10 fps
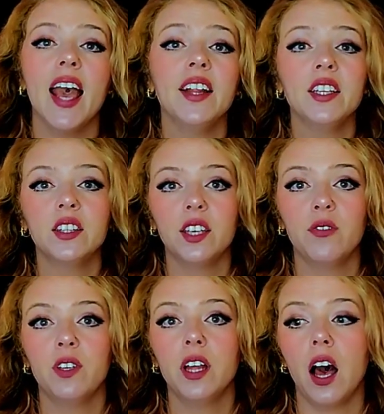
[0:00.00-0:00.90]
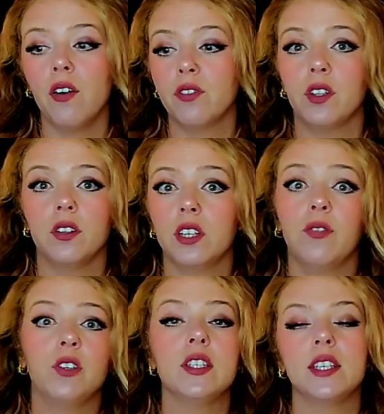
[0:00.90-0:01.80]
and the different of
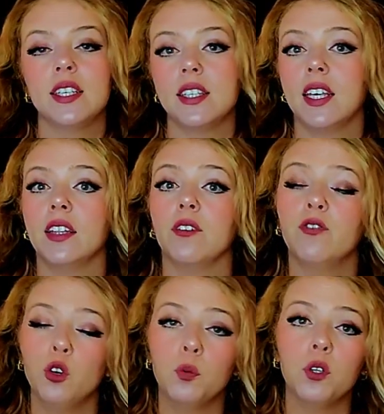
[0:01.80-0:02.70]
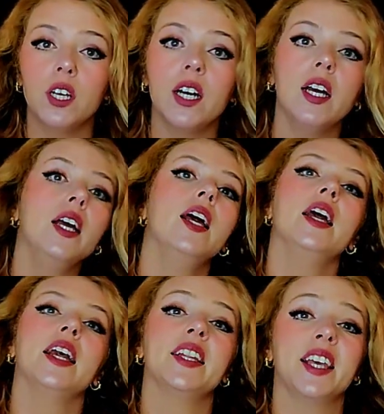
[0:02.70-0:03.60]
differences in the formula,
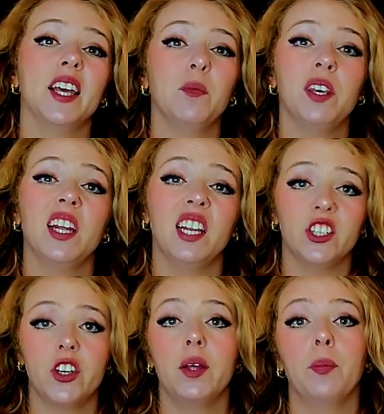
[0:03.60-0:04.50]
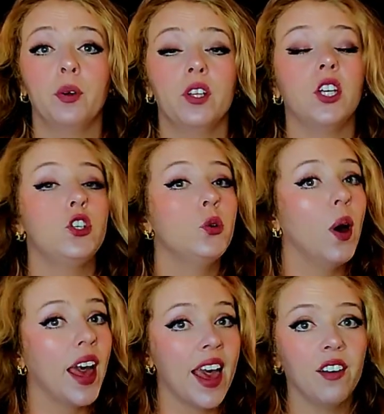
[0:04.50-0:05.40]
it can be literally put into
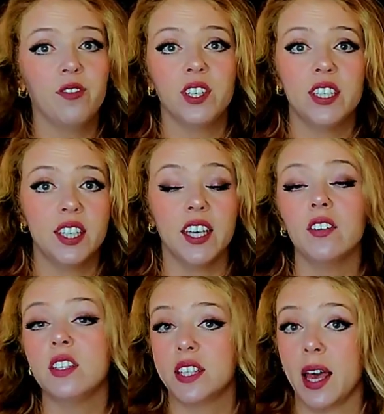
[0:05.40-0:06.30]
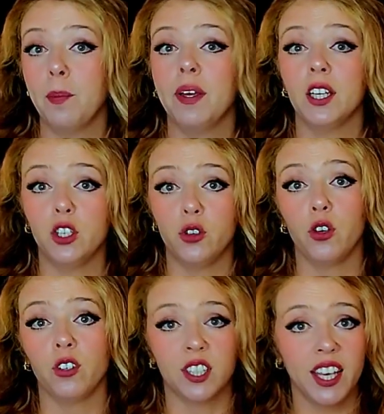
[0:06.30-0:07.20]
every single step into
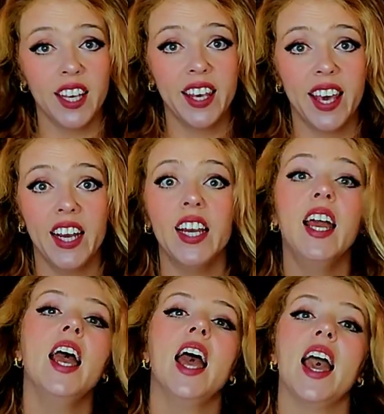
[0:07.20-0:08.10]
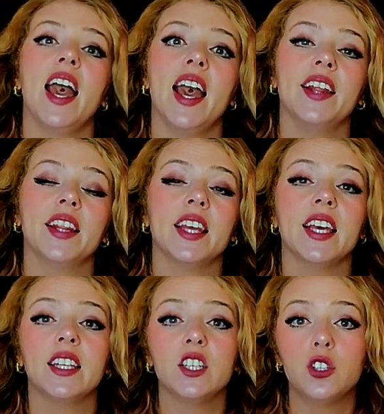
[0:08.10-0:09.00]
your skincare, and
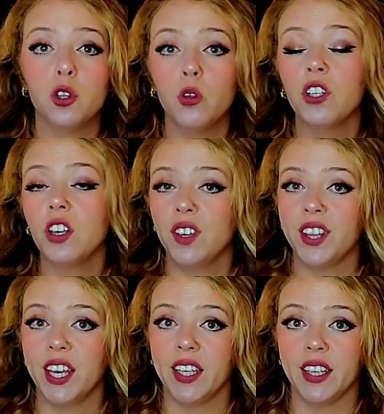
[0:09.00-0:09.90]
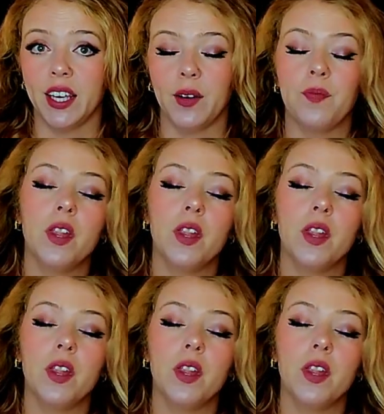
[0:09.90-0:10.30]
it is not irritating.